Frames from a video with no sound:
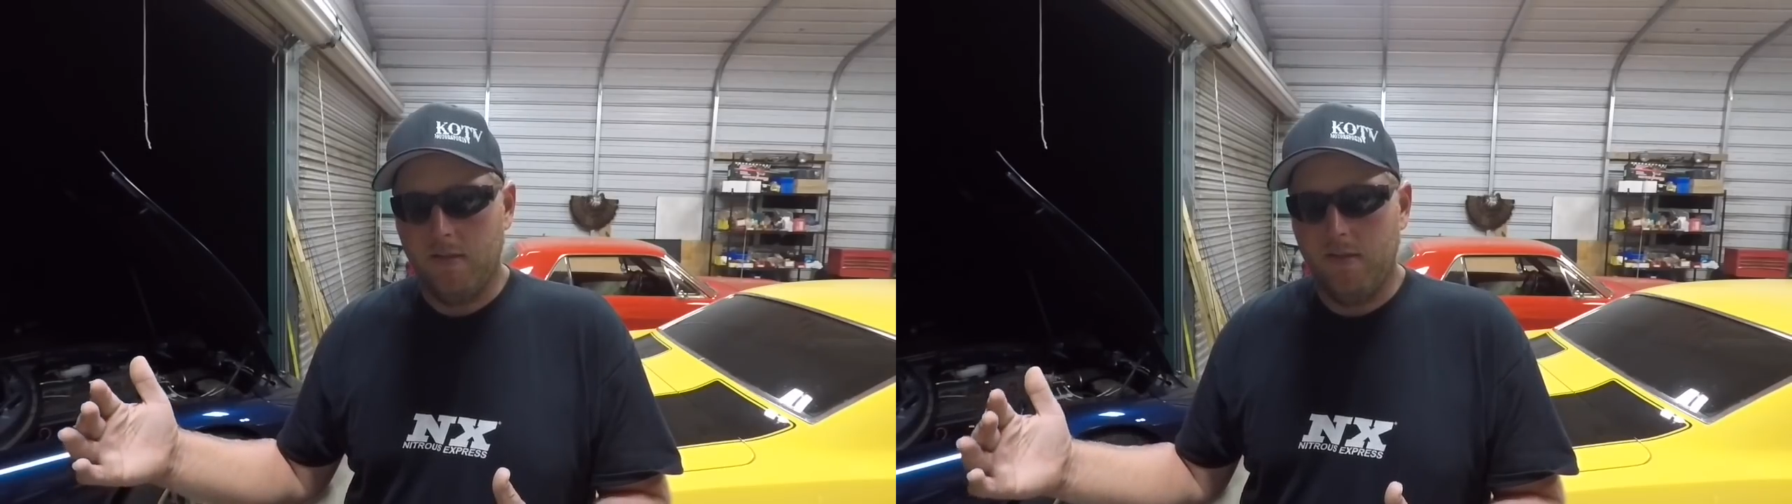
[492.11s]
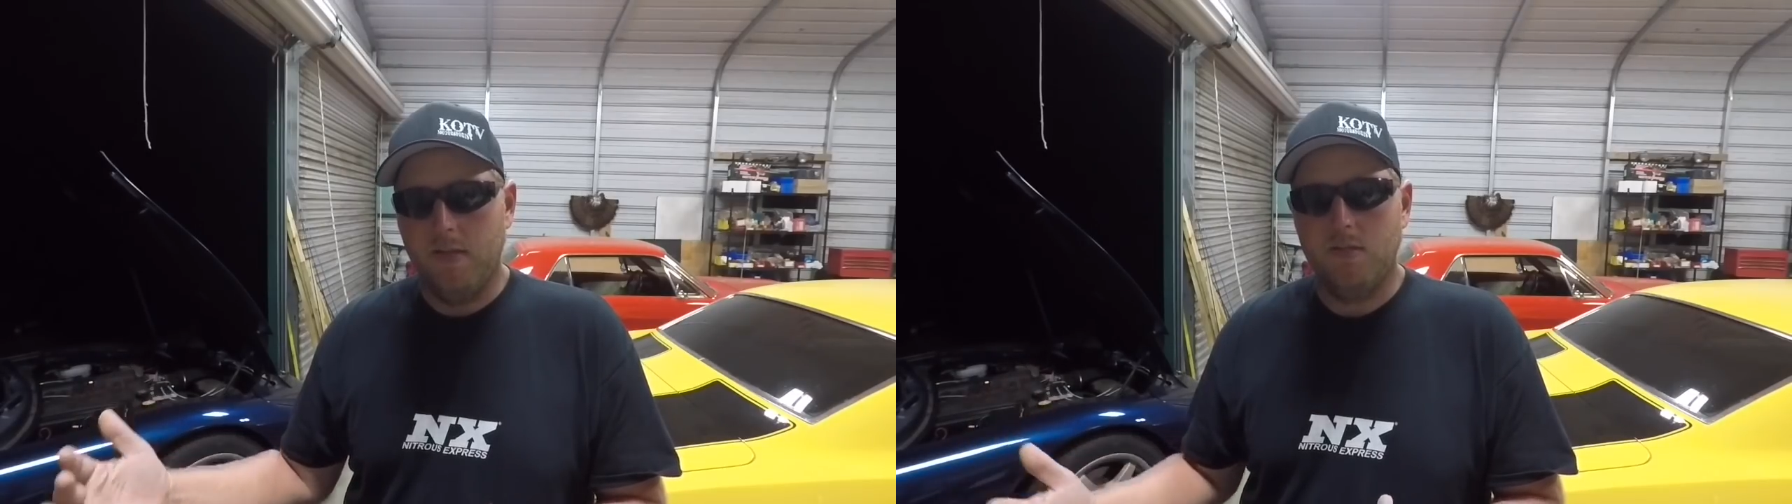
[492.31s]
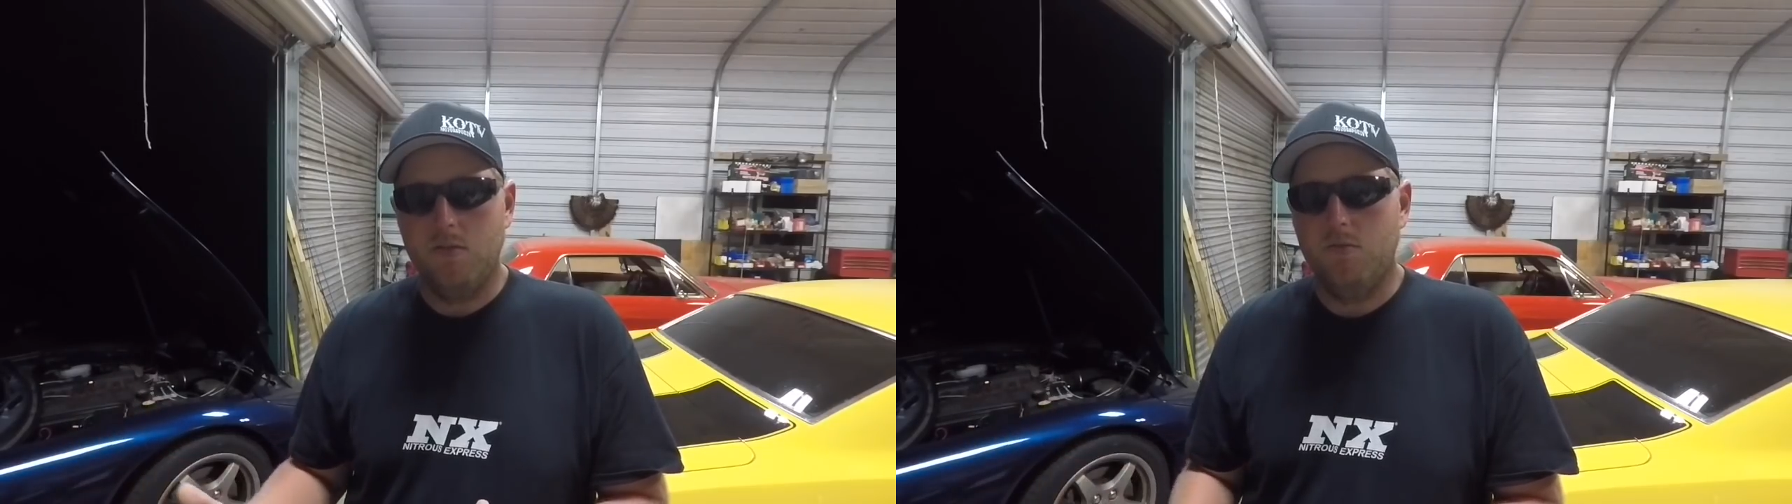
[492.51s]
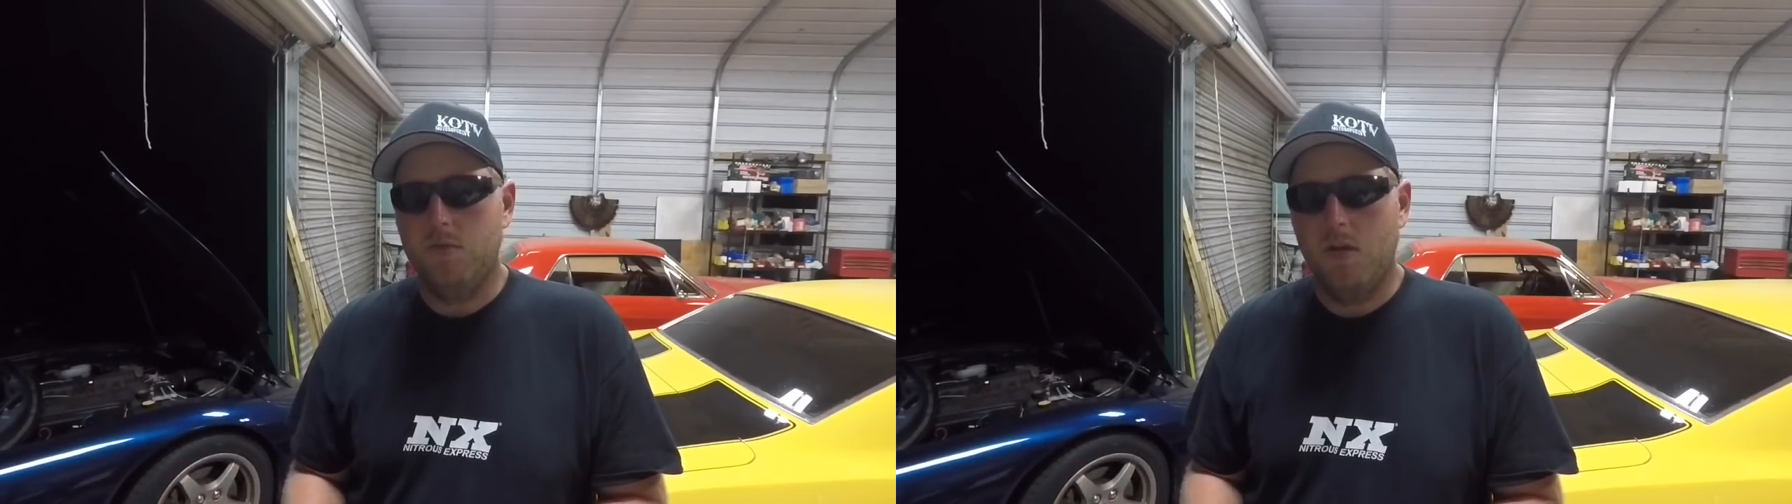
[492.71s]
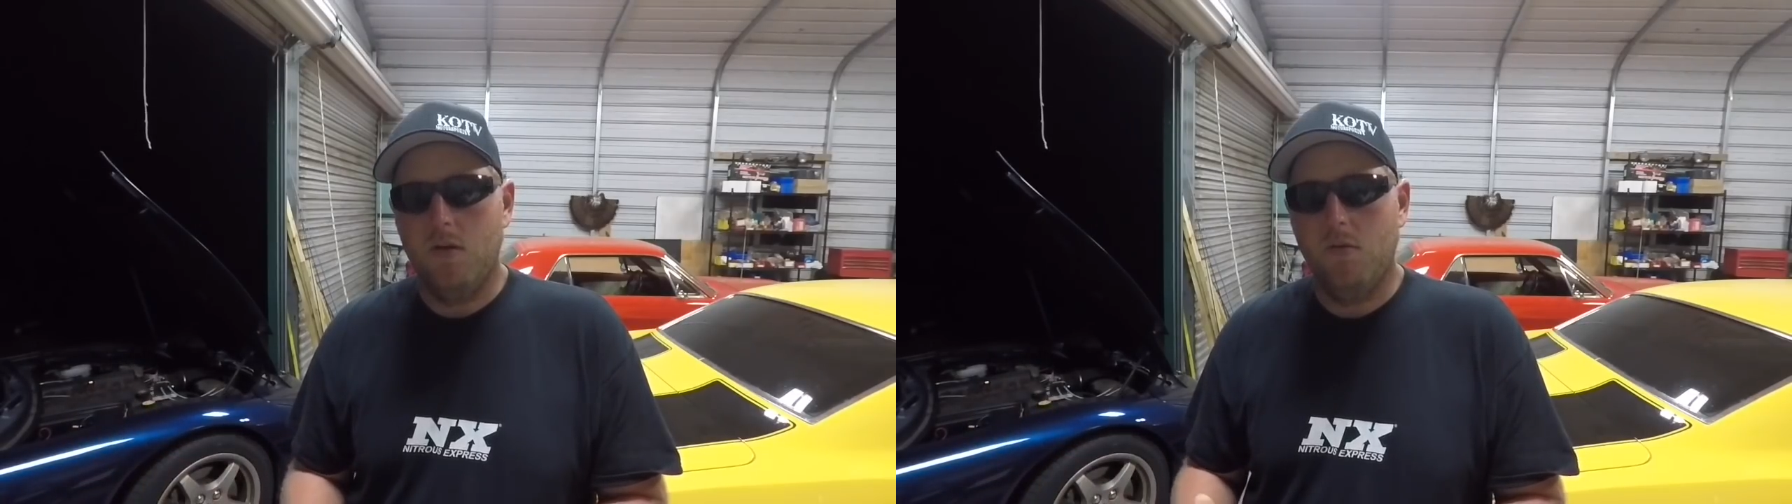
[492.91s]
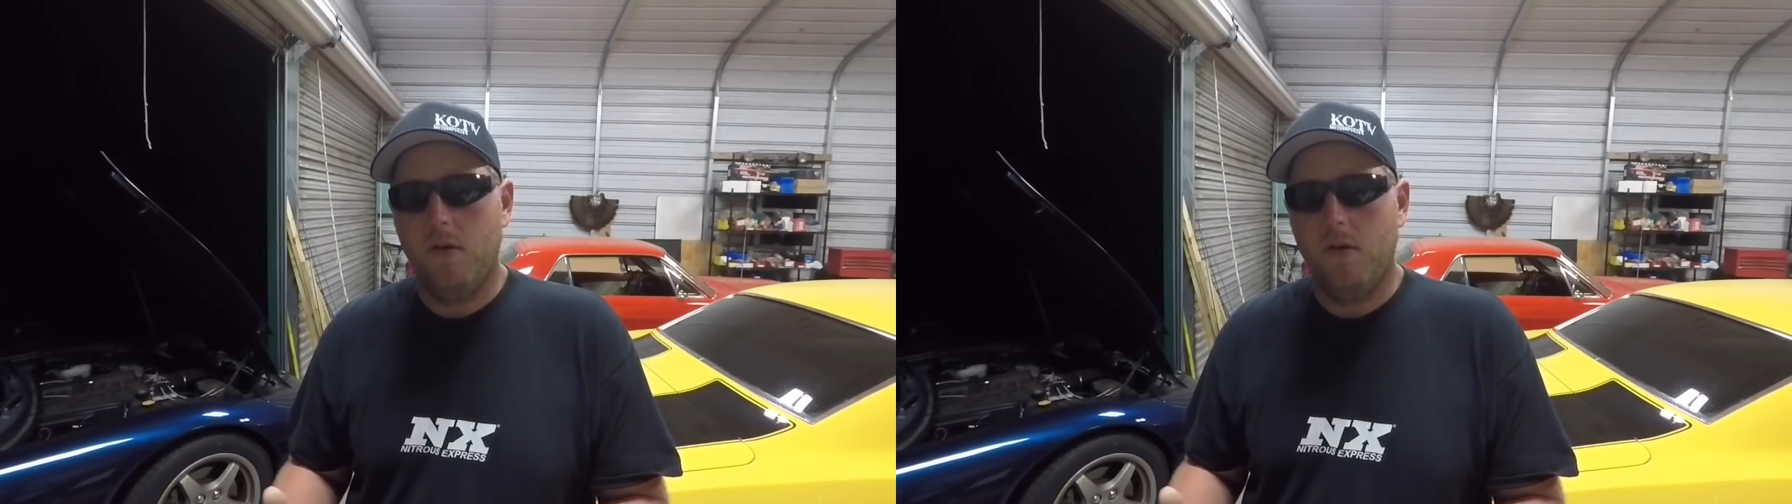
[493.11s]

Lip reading: this new show,